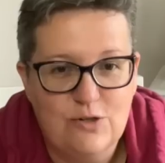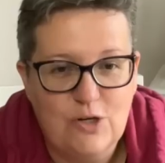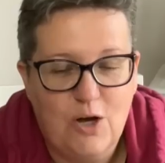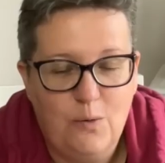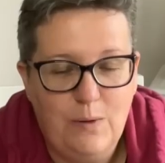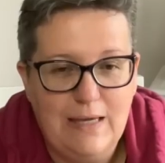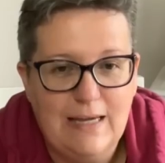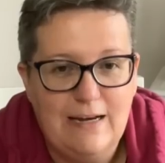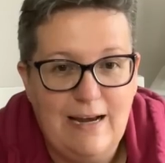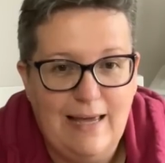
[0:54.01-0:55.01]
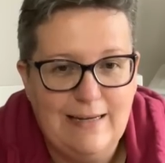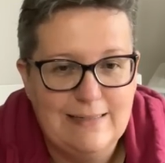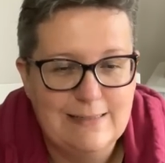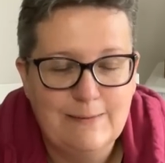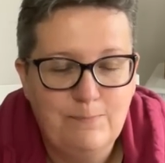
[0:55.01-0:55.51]
how we
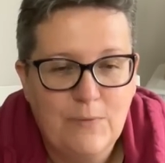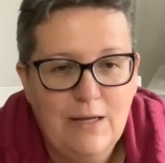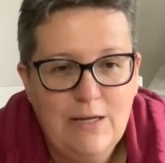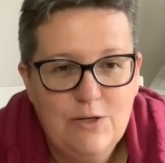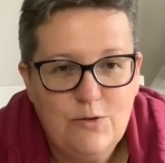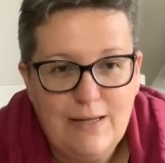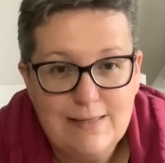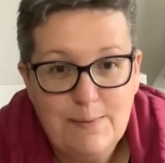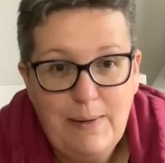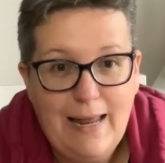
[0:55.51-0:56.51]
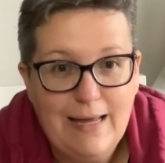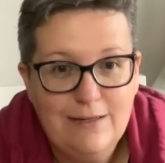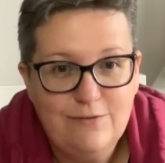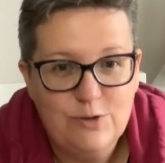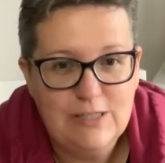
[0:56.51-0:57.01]
connect. So that's the plan
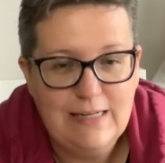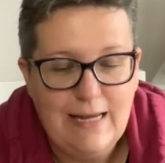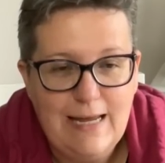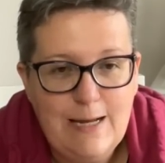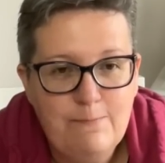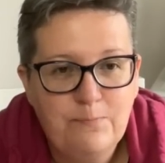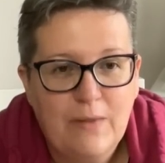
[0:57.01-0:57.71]
for today.